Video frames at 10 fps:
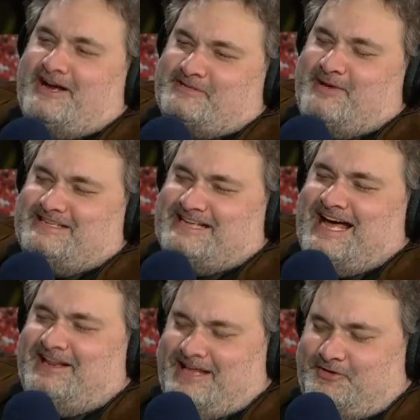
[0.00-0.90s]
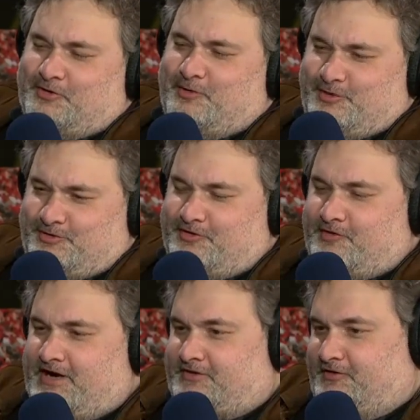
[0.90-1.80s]
Sebastiano that too, uh, the
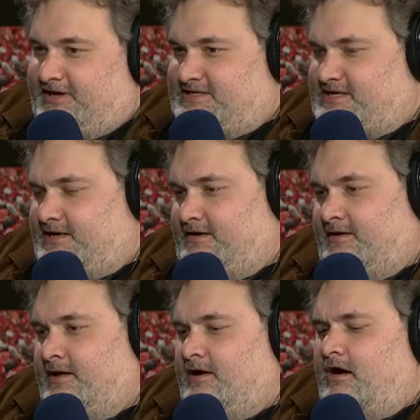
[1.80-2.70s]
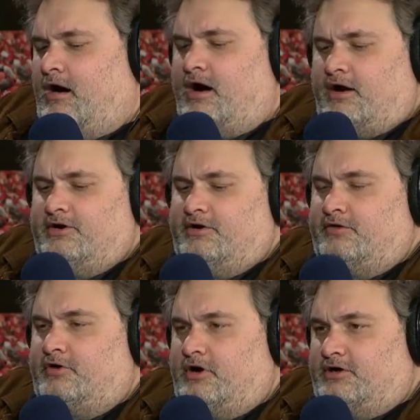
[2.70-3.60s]
director, and he said. Uh, Art, are you
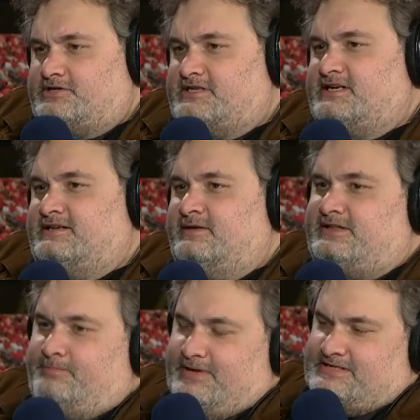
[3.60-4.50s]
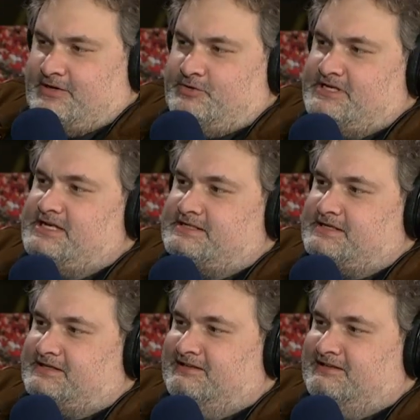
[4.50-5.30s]
going to rehearse? I said, it depends on who's asking.